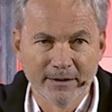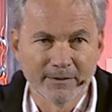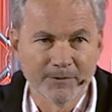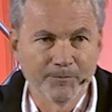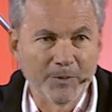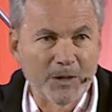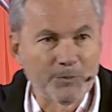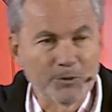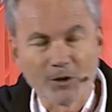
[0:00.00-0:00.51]

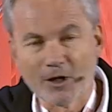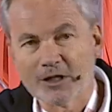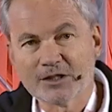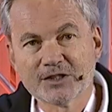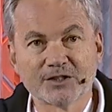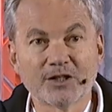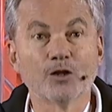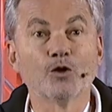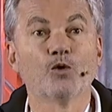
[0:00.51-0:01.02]
People are
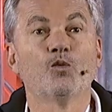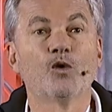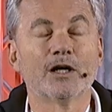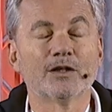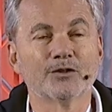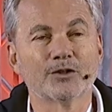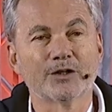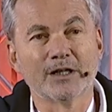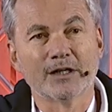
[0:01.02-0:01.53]
still
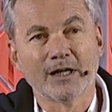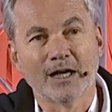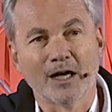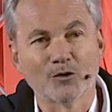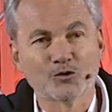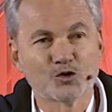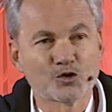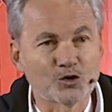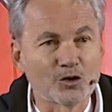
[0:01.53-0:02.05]
wondering
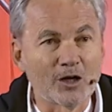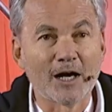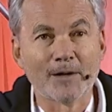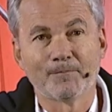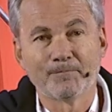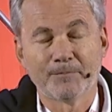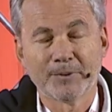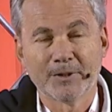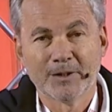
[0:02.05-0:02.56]
how
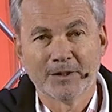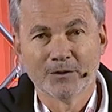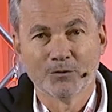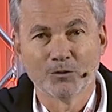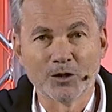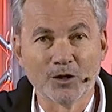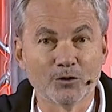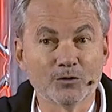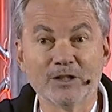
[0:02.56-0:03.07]
Trump,
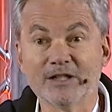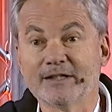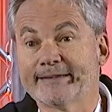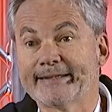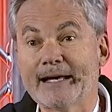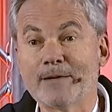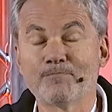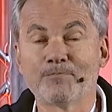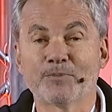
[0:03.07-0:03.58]
with only
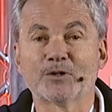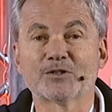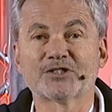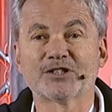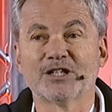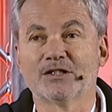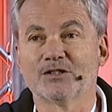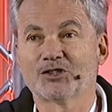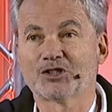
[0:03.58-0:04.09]

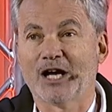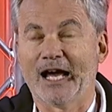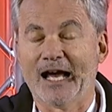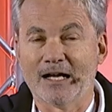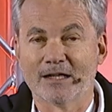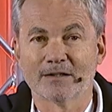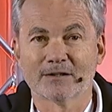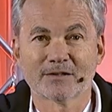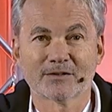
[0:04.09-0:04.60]
10%
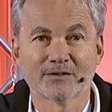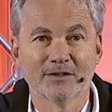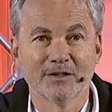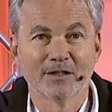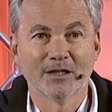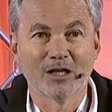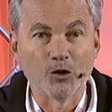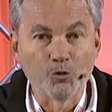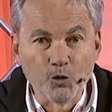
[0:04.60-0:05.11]
chance,
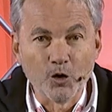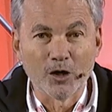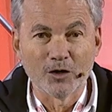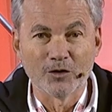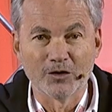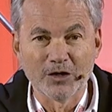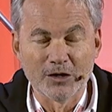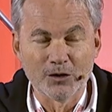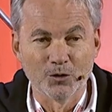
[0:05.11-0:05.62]
he
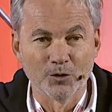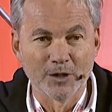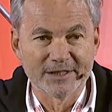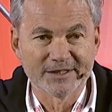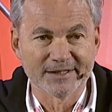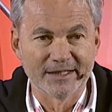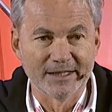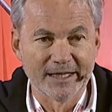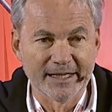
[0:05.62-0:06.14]
won the
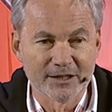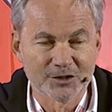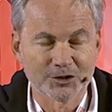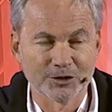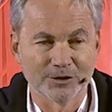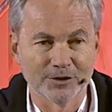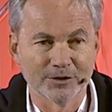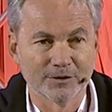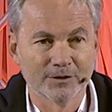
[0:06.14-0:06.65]
US
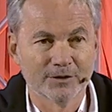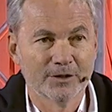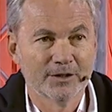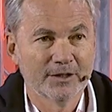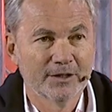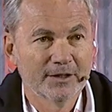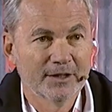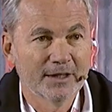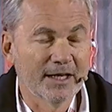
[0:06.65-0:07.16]
election.
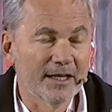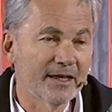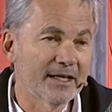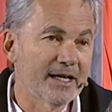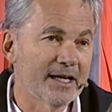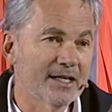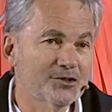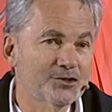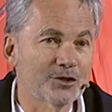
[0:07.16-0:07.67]
And
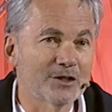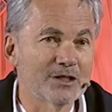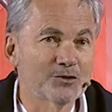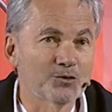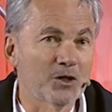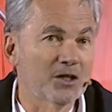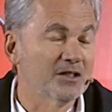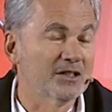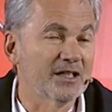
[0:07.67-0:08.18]
the answer is,
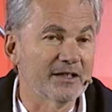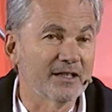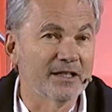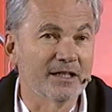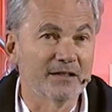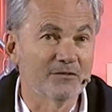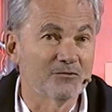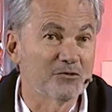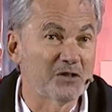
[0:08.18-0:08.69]
well, he
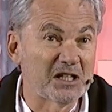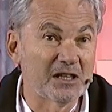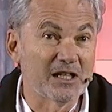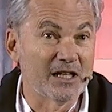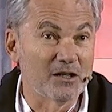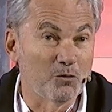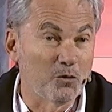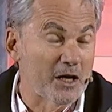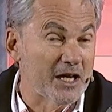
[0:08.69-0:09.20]
didn't
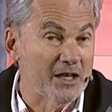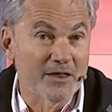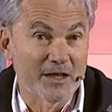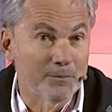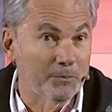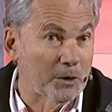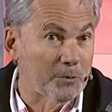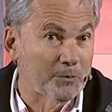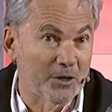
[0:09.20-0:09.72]
really win the
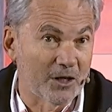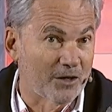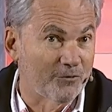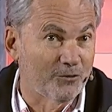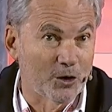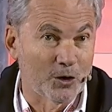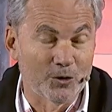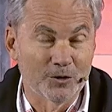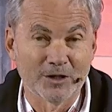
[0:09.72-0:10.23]
popular
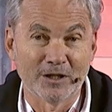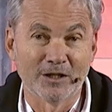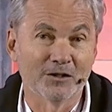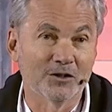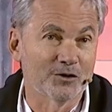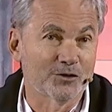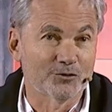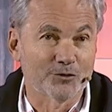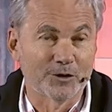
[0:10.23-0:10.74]
vote. He
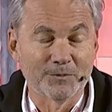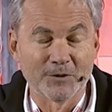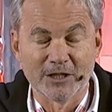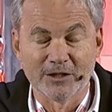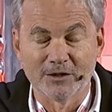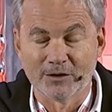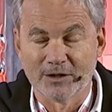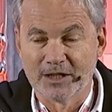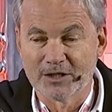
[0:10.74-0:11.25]
got 3
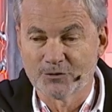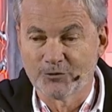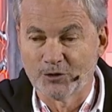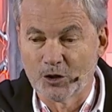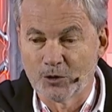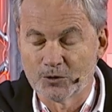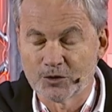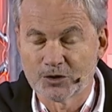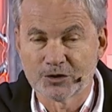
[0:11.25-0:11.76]
million less
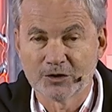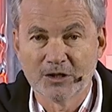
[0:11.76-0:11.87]
votes.